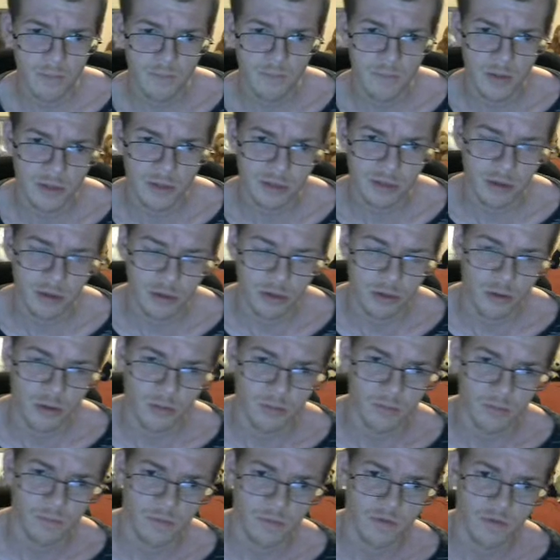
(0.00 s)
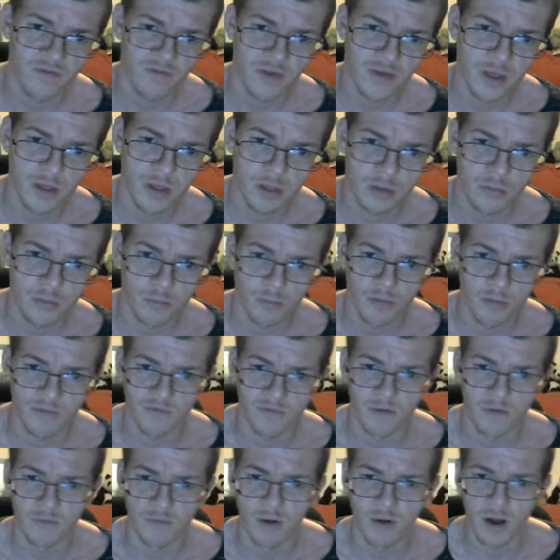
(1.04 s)
missed the Tottenham defeat with
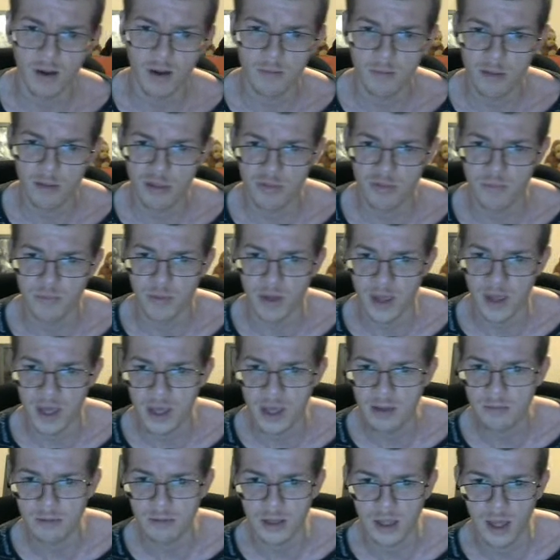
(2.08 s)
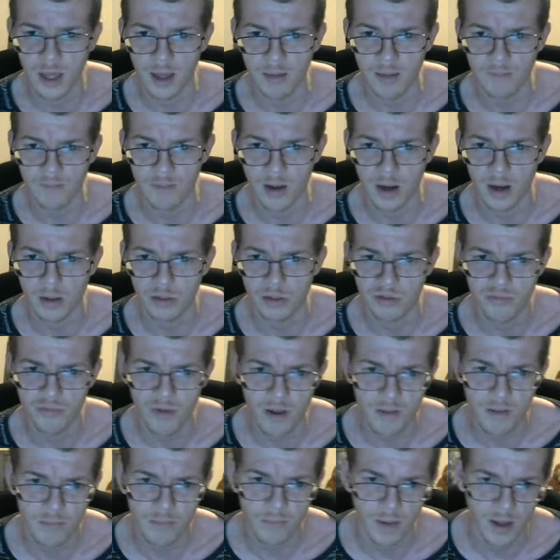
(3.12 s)
the virus, but here he came back
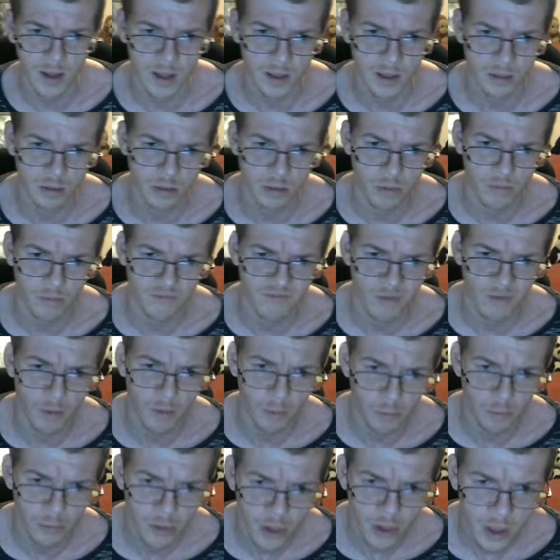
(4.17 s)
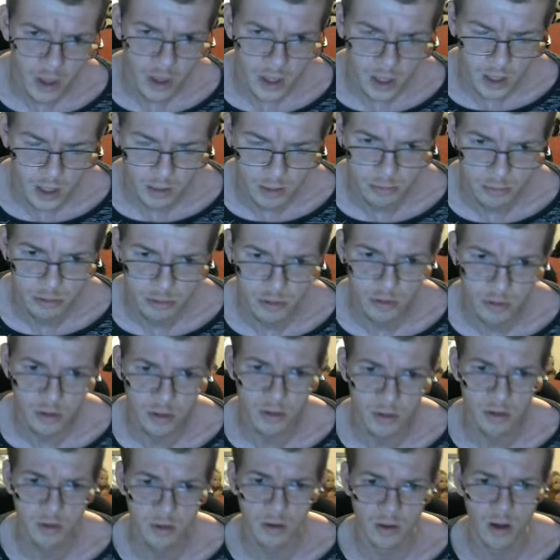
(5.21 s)
straight back into the fold. He was
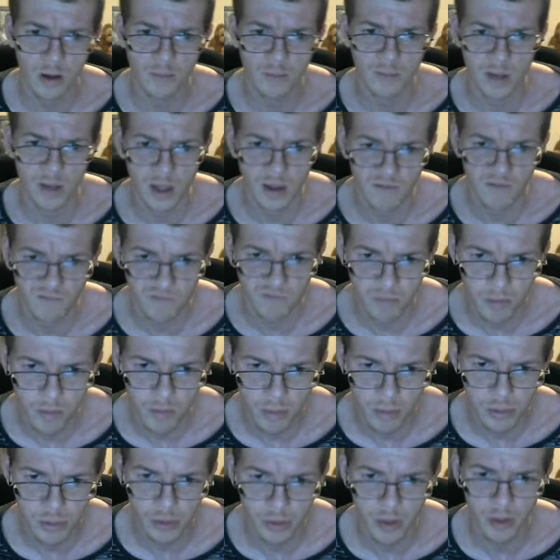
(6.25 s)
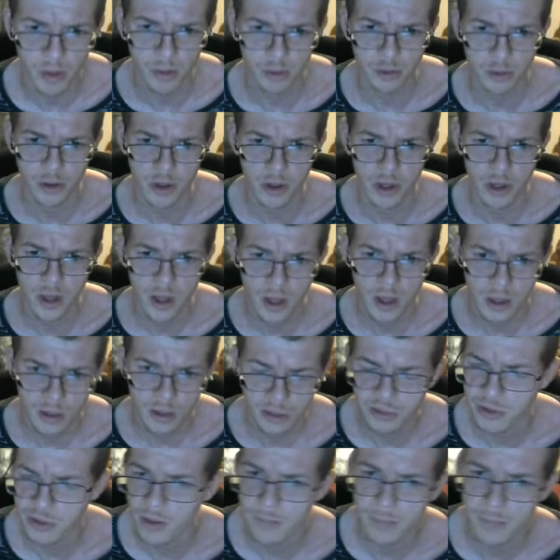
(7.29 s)
calming influence largely,
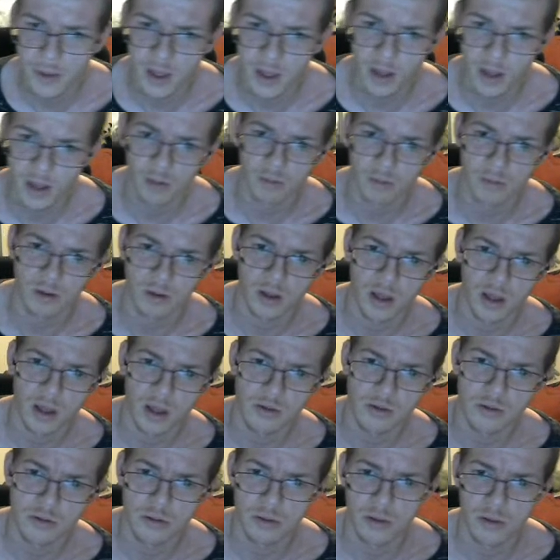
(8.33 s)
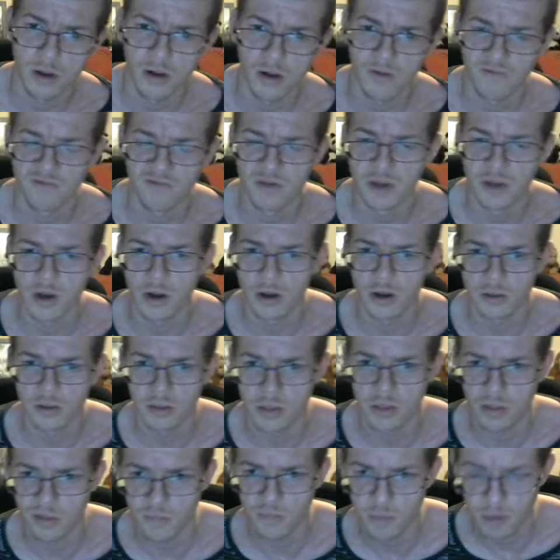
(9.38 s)
stepping out on occasion to half
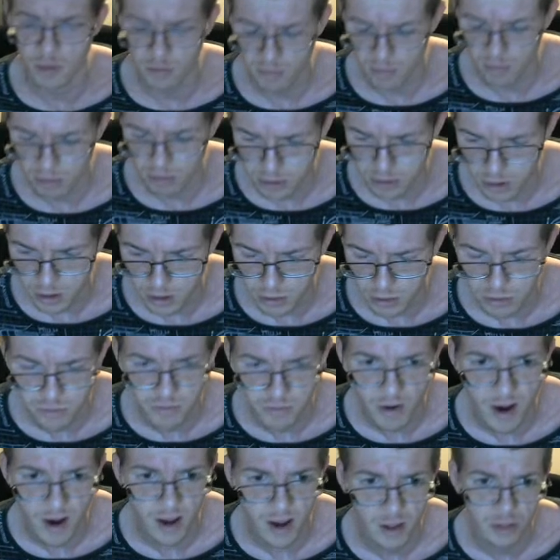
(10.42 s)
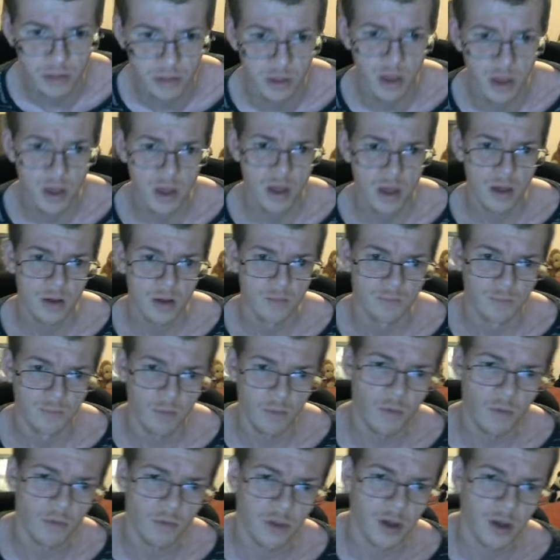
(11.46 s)
United's progress in his tracks.
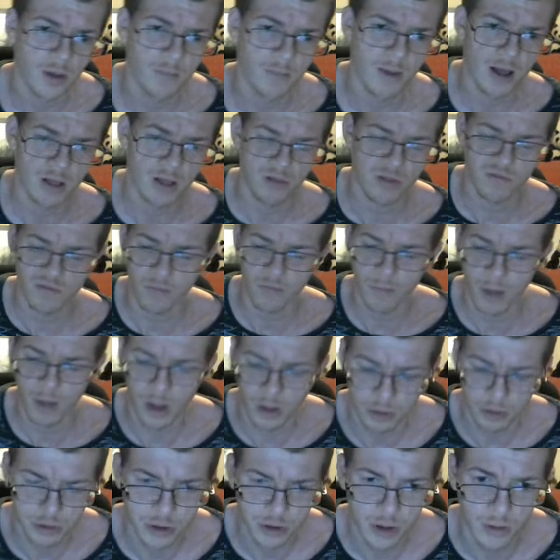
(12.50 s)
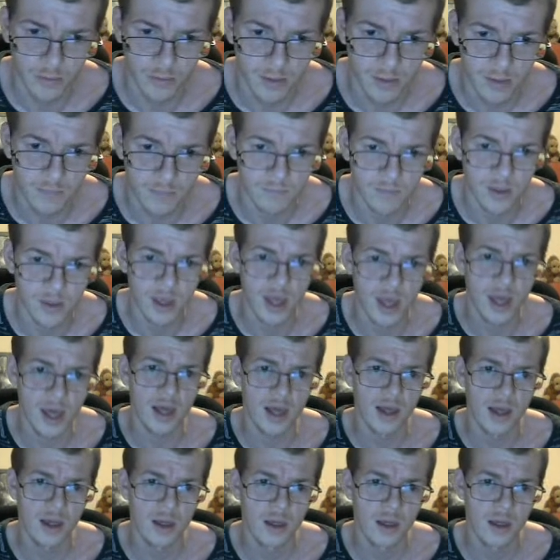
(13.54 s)
More than a match for Martial in the air.